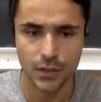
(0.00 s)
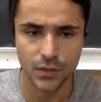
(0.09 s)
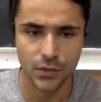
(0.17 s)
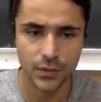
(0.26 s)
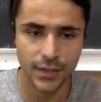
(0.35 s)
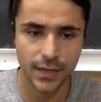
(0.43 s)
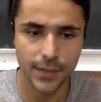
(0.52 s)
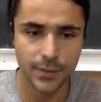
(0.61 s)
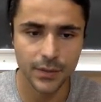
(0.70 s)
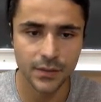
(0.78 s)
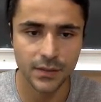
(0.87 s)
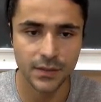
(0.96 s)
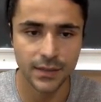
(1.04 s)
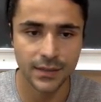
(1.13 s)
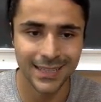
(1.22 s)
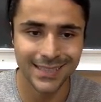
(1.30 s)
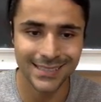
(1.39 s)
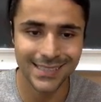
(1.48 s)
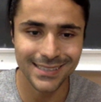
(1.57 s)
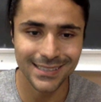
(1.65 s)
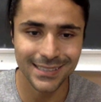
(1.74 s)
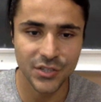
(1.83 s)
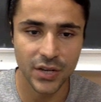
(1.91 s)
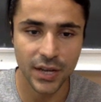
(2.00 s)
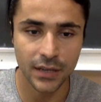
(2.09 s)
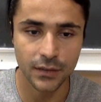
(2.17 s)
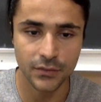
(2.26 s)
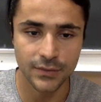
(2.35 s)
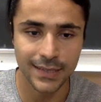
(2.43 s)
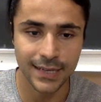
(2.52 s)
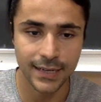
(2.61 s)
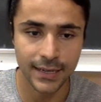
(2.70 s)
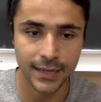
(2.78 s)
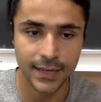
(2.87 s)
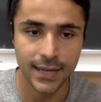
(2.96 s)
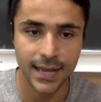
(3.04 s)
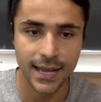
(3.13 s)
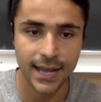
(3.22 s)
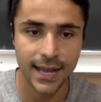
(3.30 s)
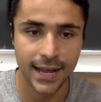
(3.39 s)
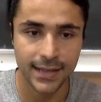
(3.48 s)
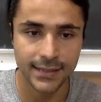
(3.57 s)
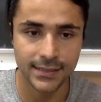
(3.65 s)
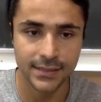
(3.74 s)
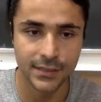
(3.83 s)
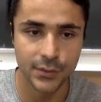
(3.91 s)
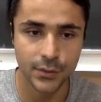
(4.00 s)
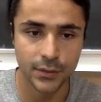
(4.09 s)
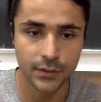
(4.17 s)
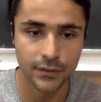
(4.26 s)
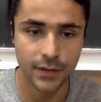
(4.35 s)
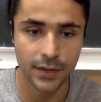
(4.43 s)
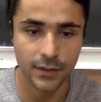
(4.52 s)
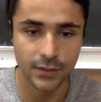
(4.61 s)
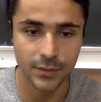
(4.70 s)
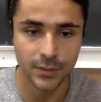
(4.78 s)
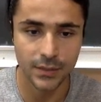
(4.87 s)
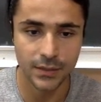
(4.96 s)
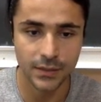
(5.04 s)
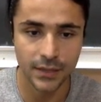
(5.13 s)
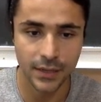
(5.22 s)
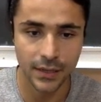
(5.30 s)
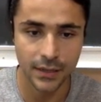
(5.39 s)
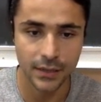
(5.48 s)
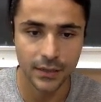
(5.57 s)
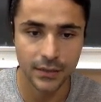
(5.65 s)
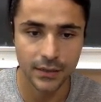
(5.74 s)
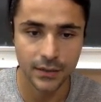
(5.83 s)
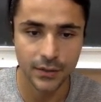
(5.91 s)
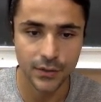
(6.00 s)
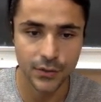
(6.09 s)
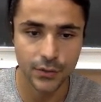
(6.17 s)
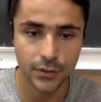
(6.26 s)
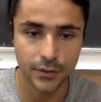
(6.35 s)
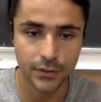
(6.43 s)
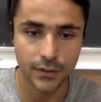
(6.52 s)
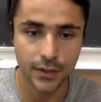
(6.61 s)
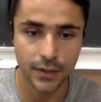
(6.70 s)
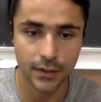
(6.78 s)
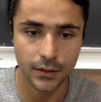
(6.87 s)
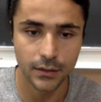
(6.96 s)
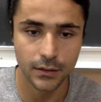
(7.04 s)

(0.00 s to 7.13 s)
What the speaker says: So what happens is that the existing chain of DNA acts as a nucleophile. So I'm going to say nucleophile.